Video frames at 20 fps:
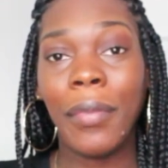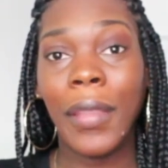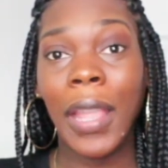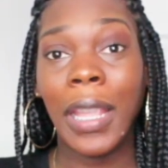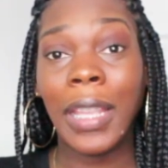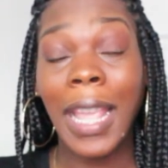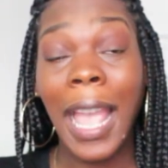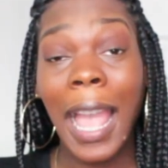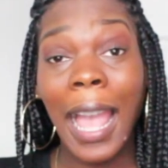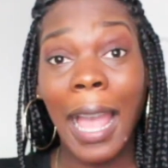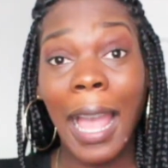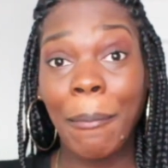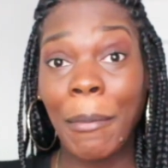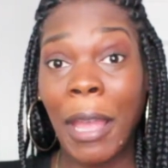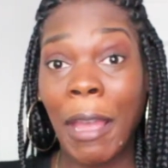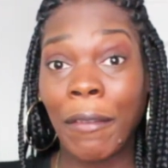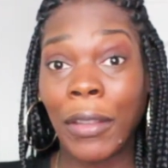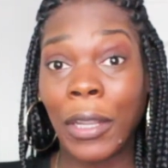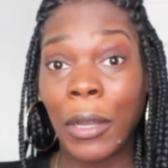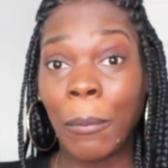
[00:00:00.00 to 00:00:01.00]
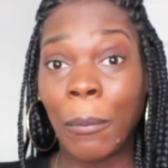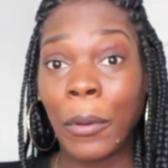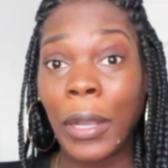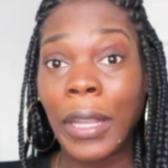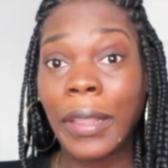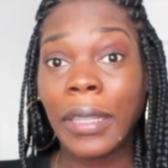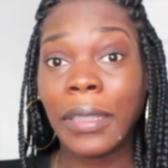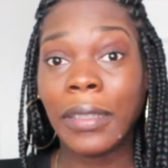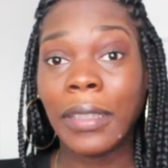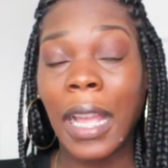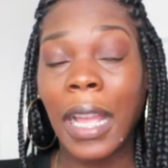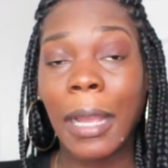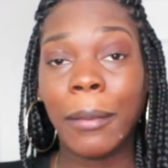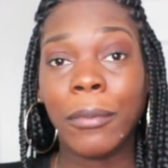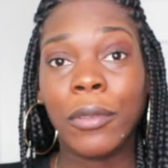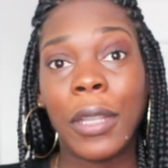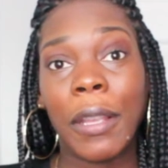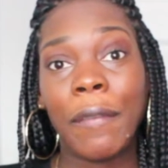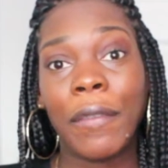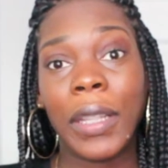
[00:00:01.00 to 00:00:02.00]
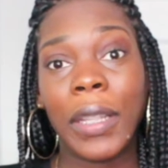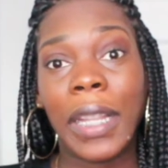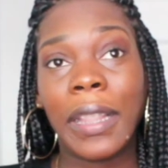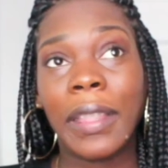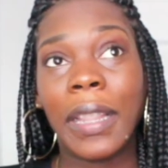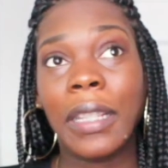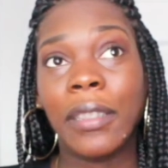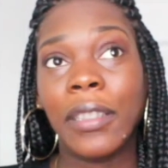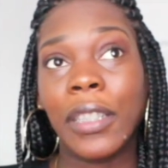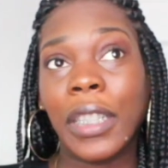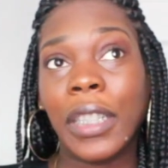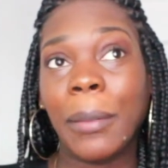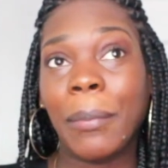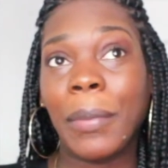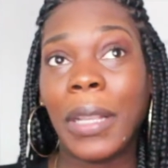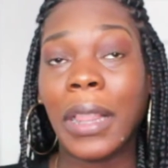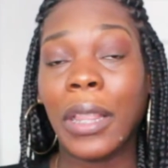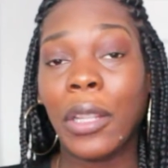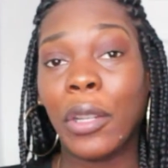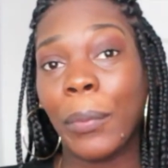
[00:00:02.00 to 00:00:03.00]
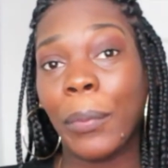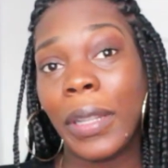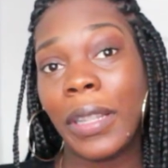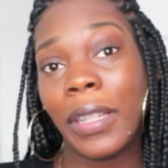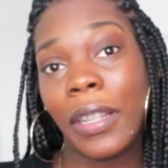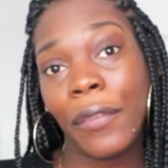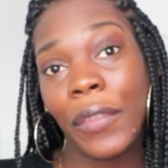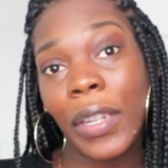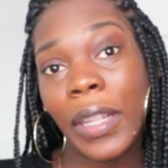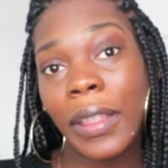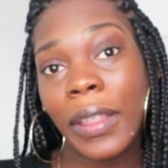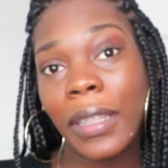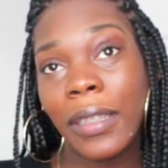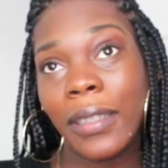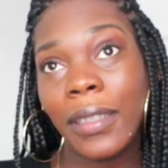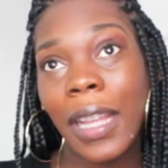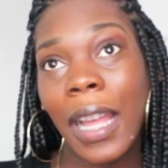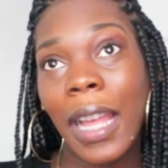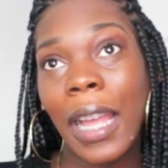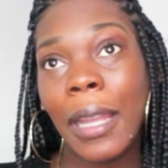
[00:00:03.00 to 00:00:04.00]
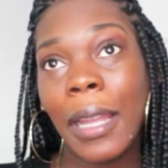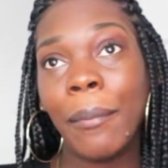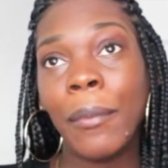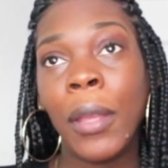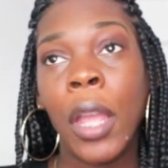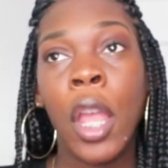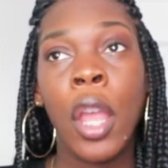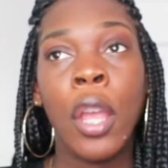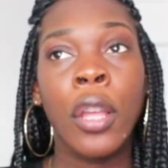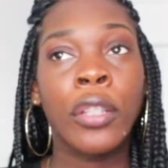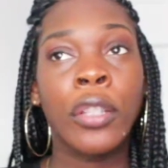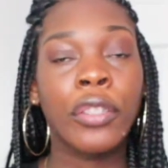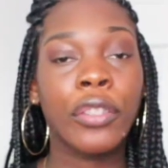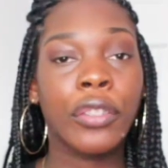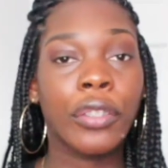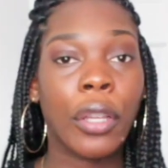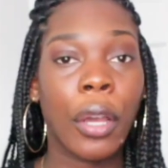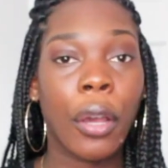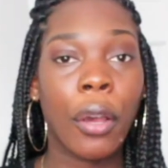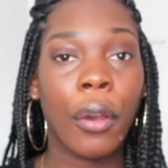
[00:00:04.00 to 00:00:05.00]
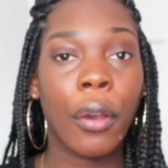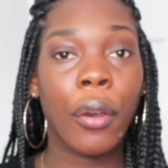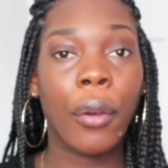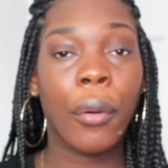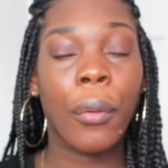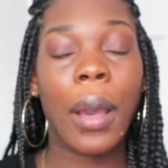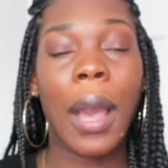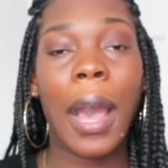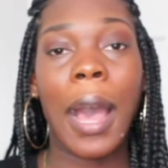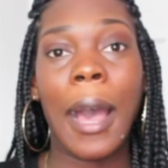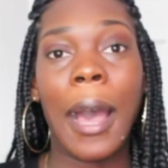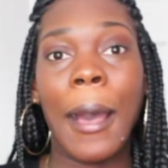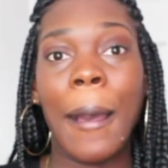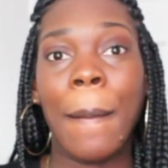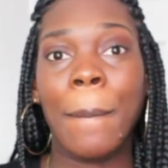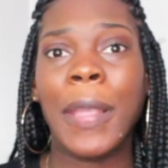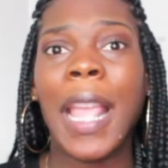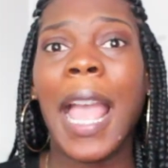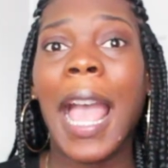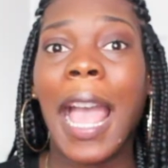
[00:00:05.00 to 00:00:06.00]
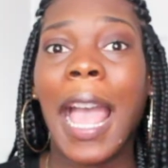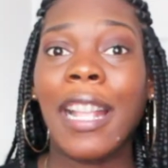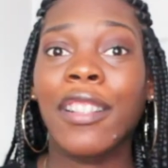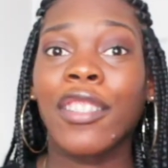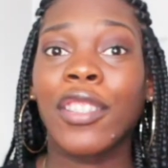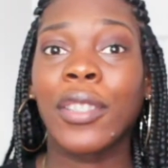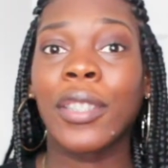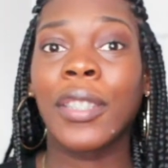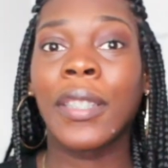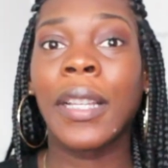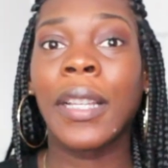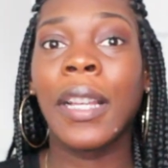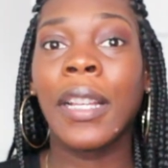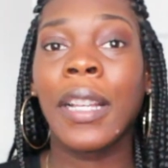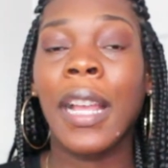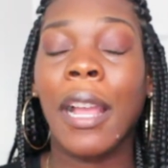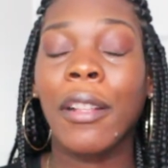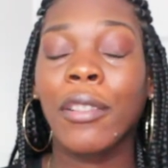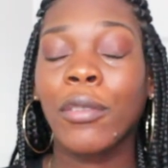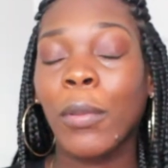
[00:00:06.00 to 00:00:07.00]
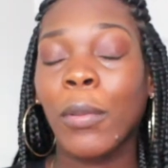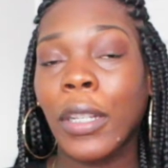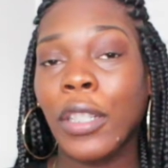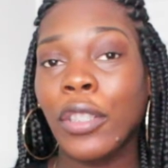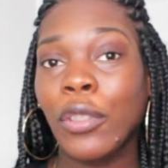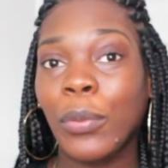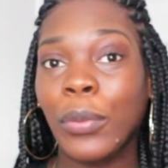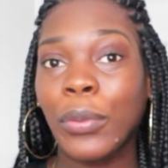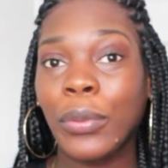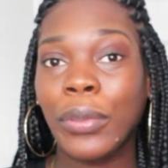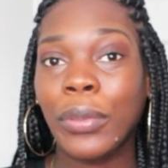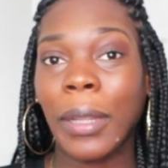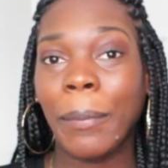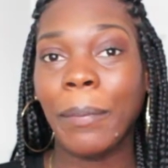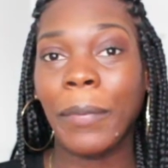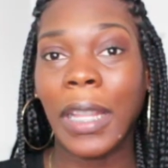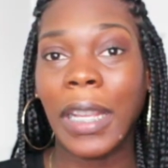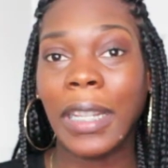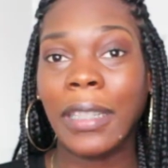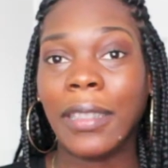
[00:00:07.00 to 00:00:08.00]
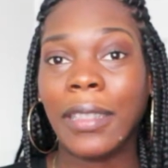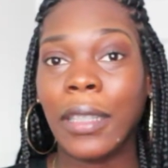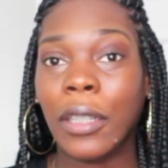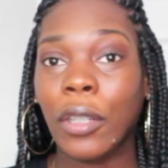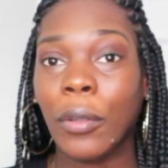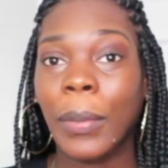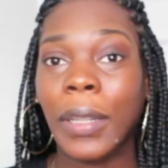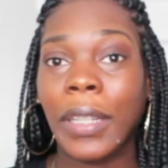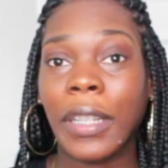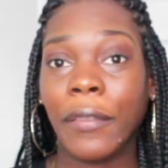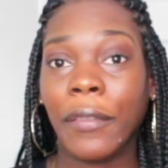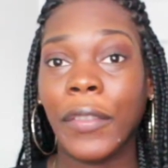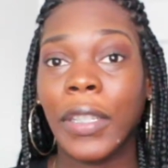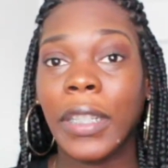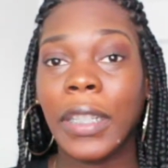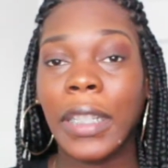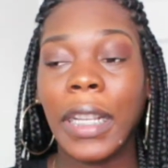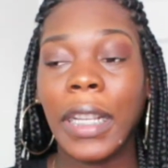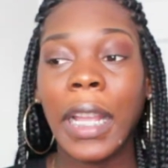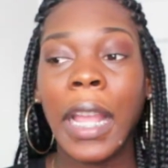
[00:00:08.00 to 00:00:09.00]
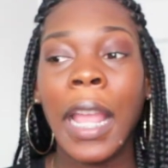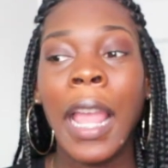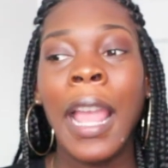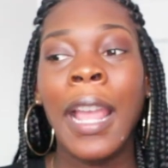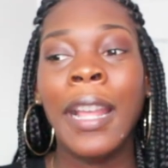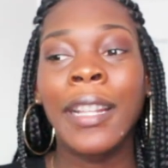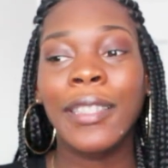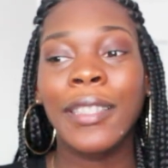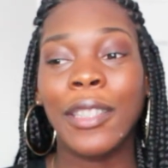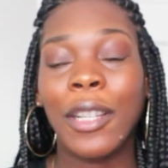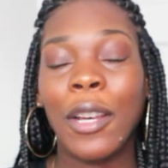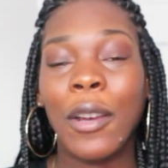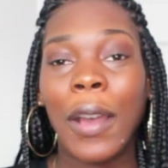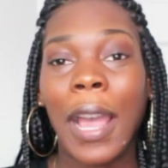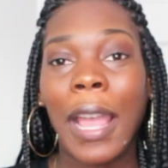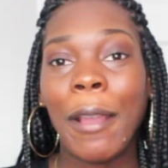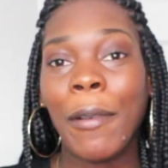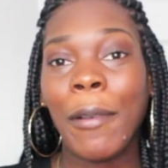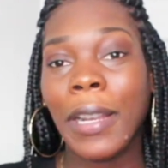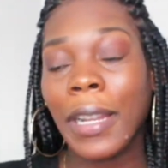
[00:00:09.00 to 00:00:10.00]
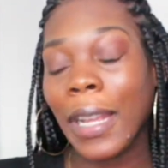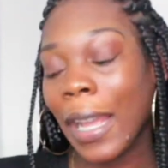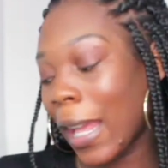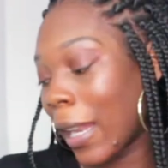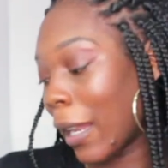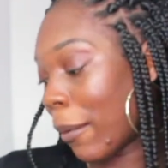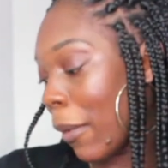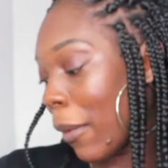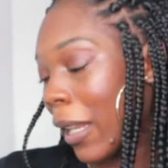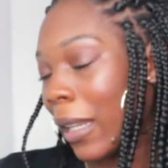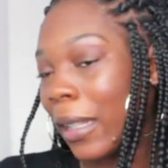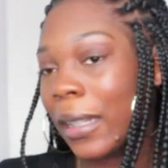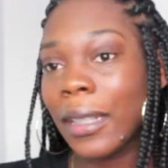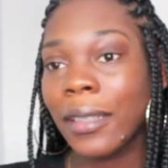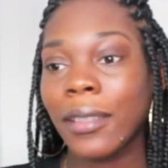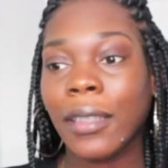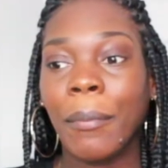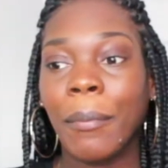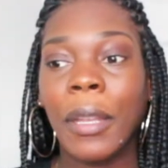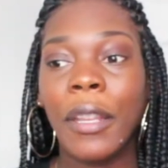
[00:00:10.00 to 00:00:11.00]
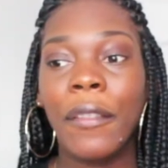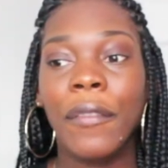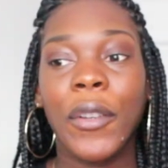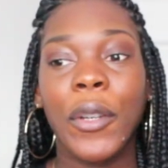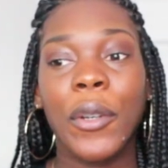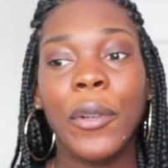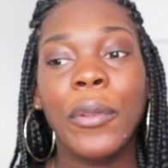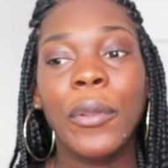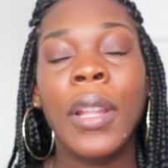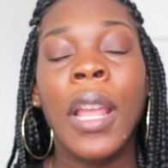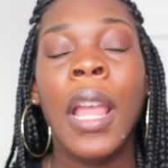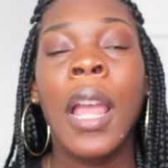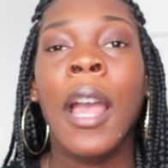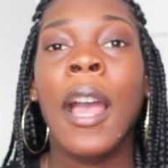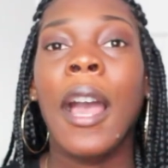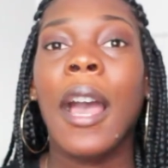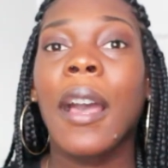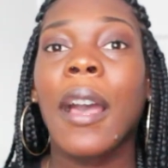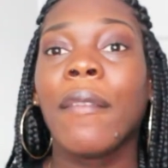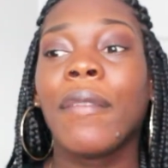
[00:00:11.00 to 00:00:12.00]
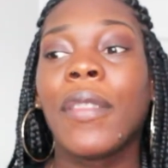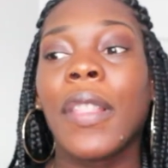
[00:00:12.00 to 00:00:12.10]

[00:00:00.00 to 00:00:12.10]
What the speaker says: yeah, I'm having a boy this time, so I feel like things are going to be a little bit different this time. So yeah, I just wanted to do some things a little bit differently. So I went ahead and made a list on my phone of the